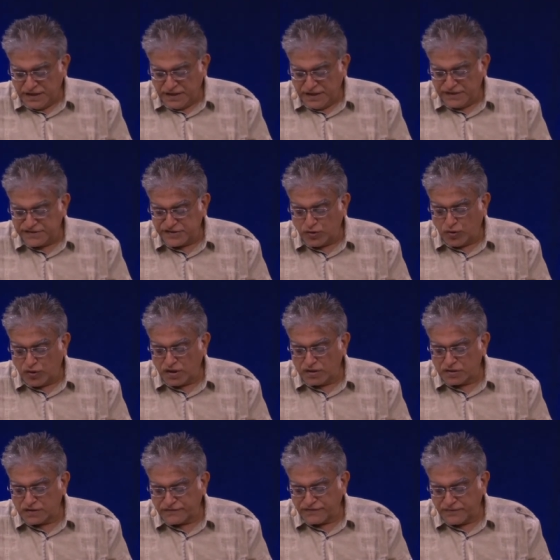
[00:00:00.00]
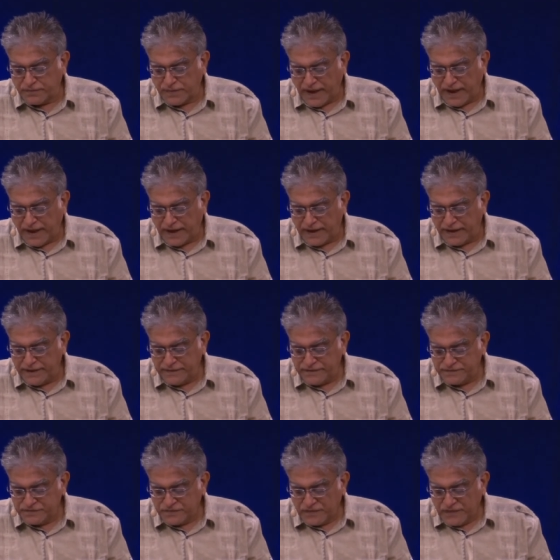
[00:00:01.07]
is gone out of a man,
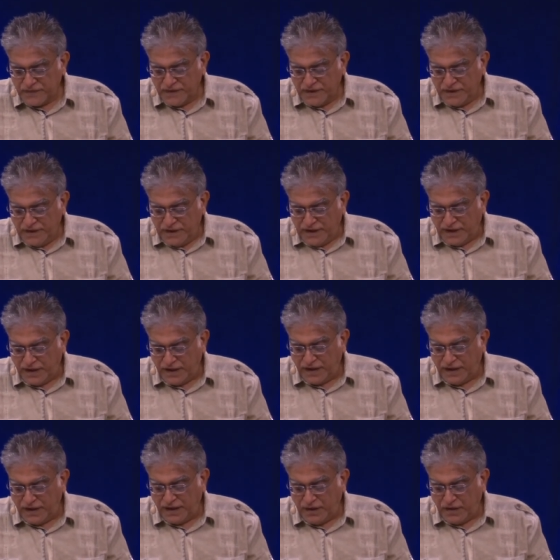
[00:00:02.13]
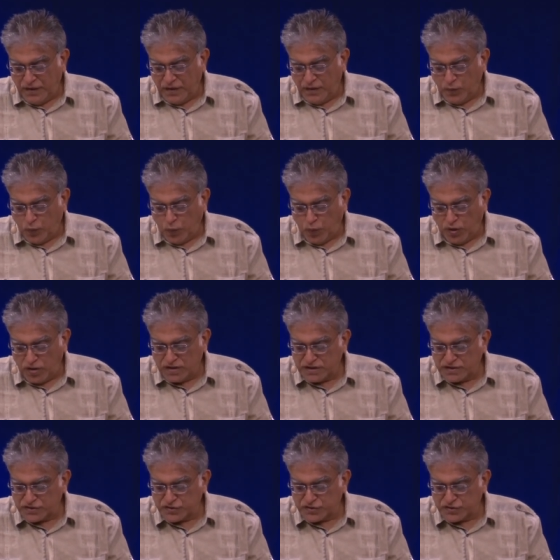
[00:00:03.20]
he walketh